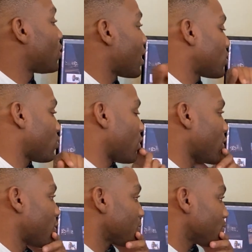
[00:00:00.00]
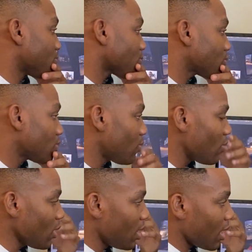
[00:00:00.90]
that trailer
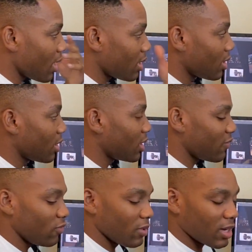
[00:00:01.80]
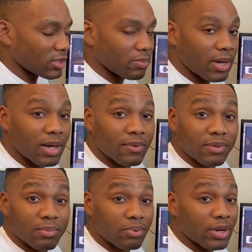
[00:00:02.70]
and uh, give you guys my
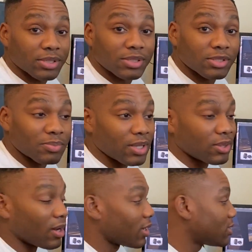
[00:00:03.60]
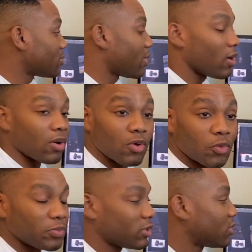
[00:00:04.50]
impressions, my thoughts, my
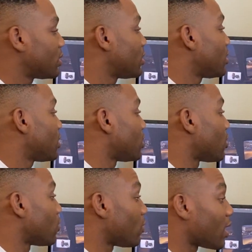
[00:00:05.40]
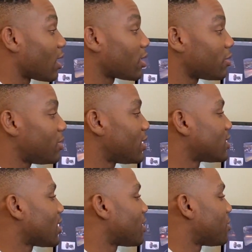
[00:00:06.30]
hopes, you know, what I could be
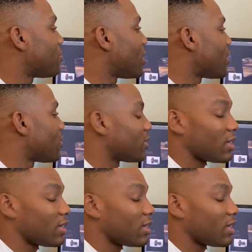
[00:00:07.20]
excited about.